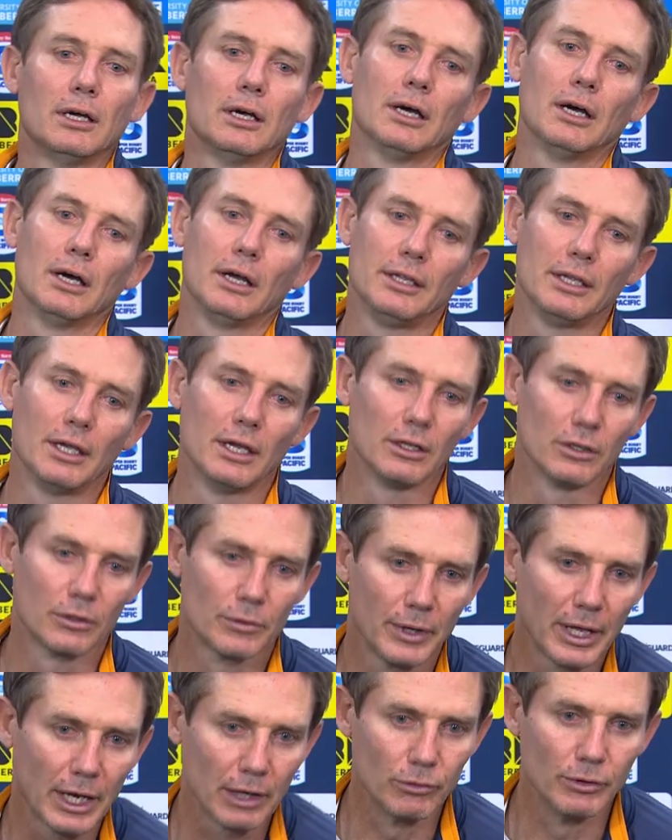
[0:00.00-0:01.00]
that? Yeah, look,
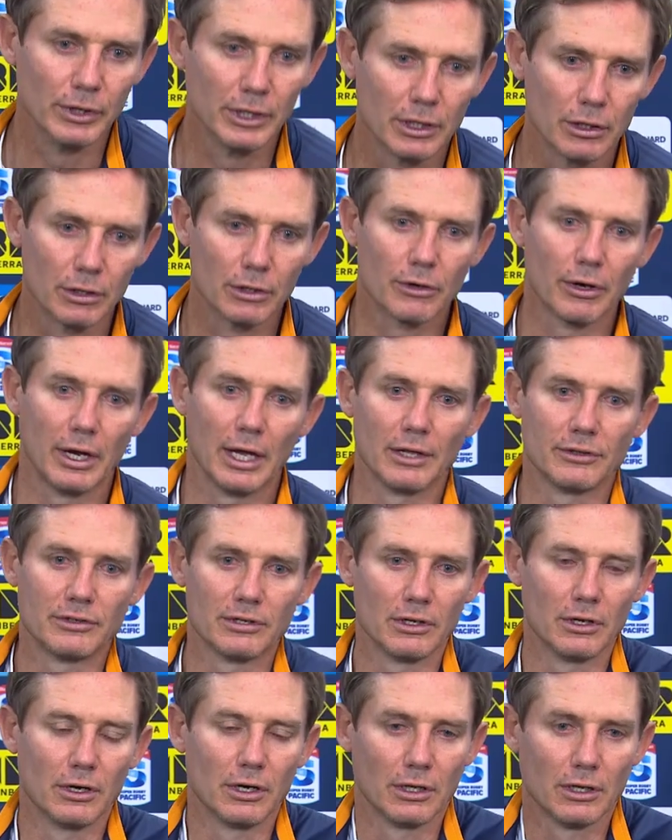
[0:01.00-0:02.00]
we had a really good crowd
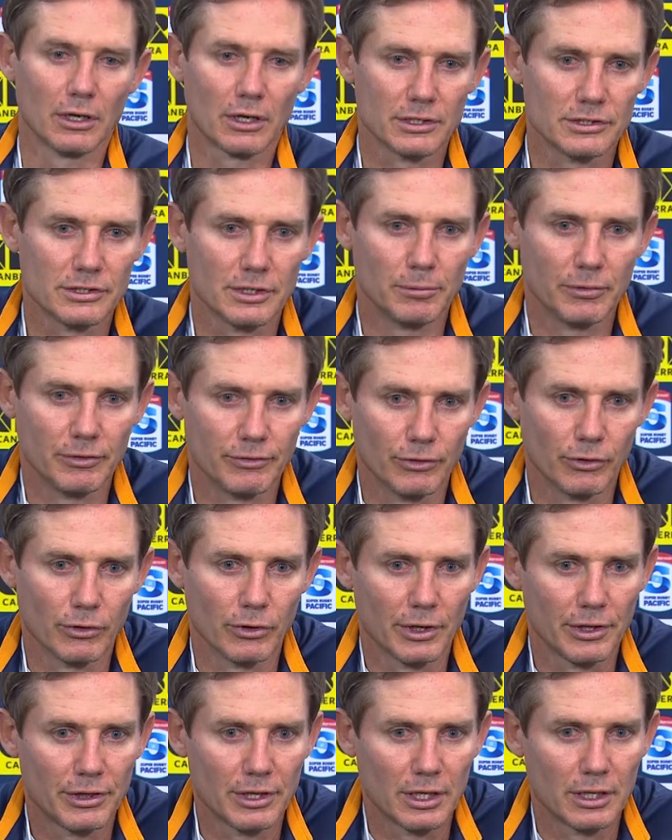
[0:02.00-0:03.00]
tonight. Like I said before,
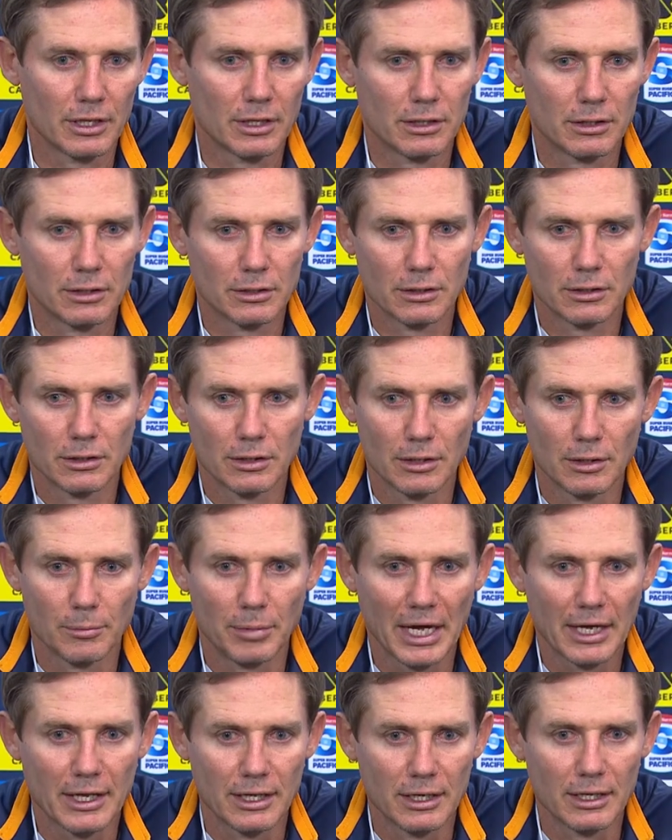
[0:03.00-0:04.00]
I think the
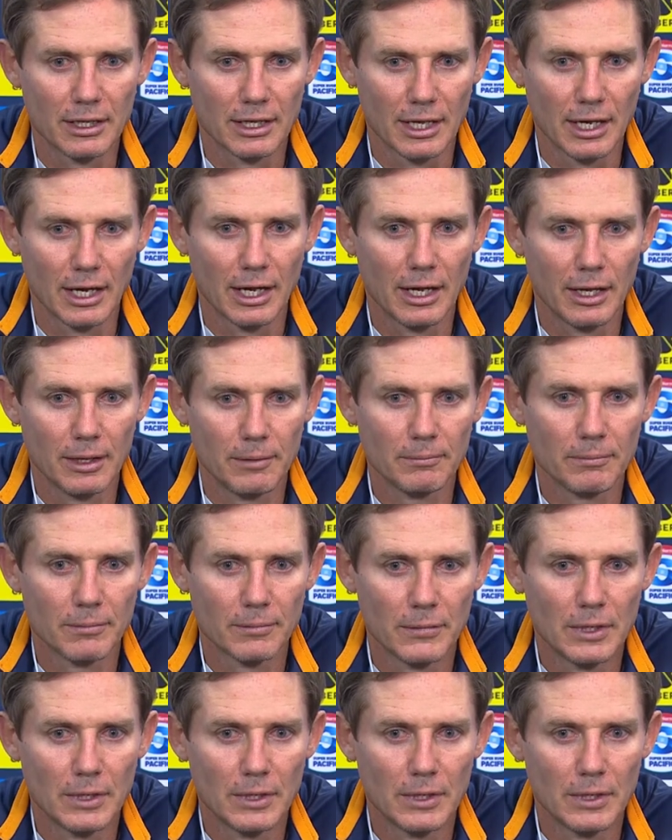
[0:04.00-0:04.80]
back end of the game,